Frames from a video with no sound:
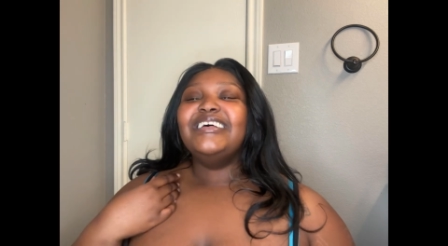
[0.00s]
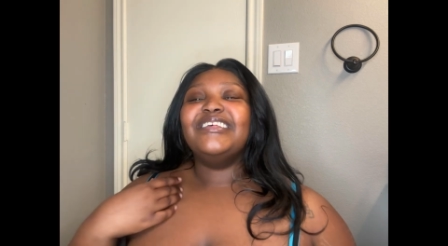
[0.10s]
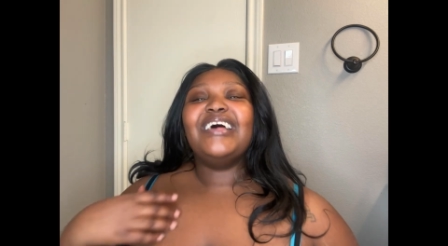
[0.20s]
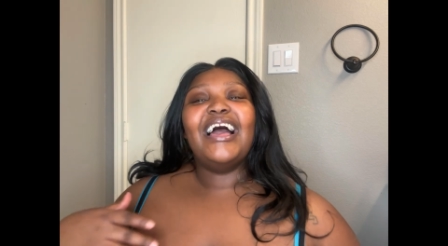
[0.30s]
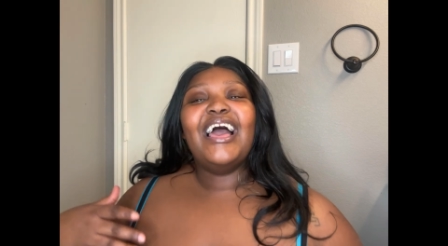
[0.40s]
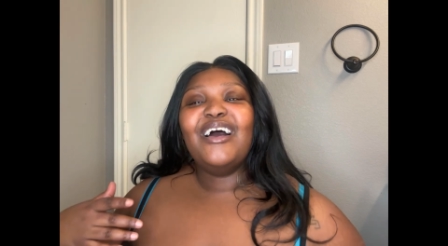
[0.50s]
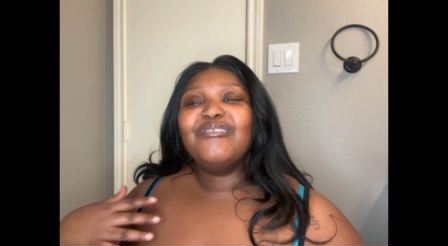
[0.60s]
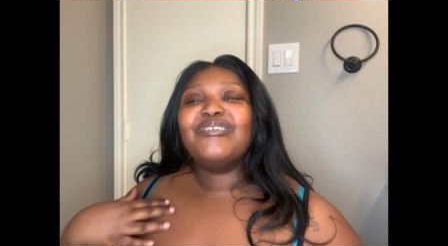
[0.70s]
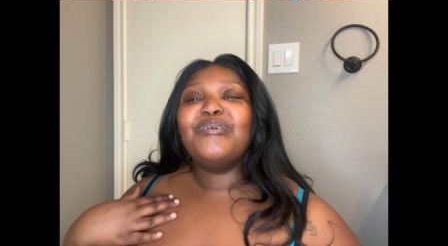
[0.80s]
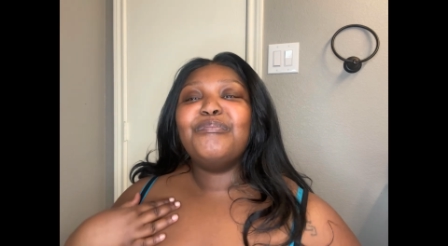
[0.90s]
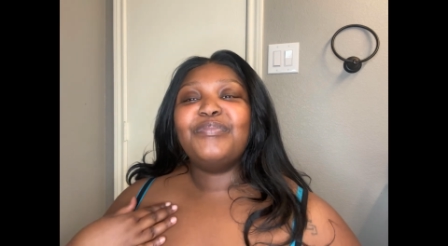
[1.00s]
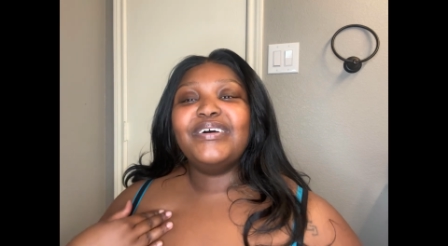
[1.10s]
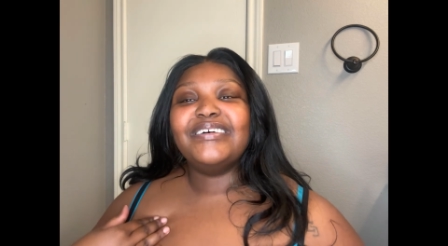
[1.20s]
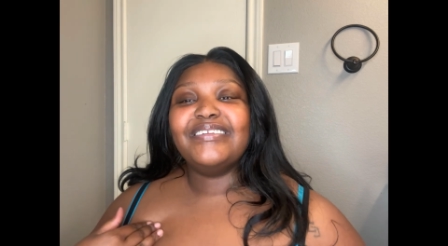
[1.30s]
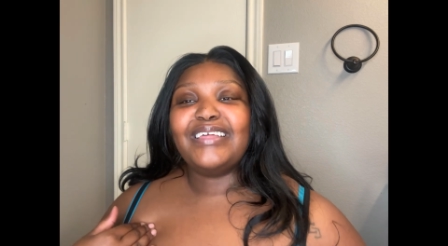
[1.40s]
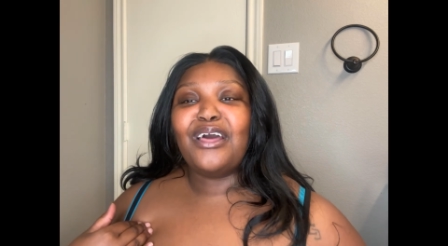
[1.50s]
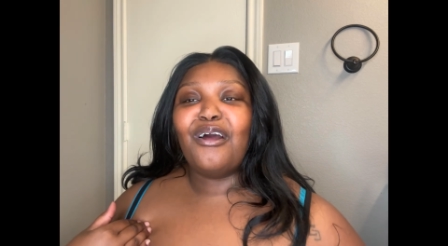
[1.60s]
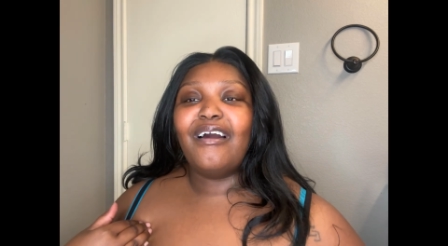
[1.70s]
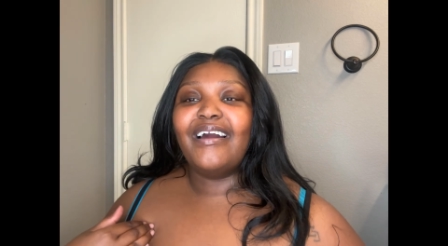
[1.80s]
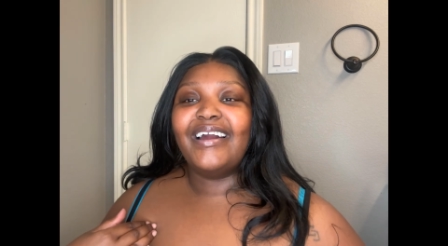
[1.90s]
I have some books that
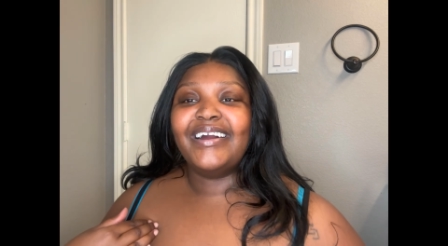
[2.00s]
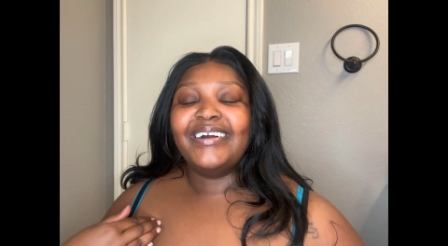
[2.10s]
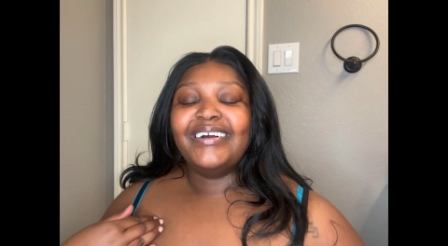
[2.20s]
are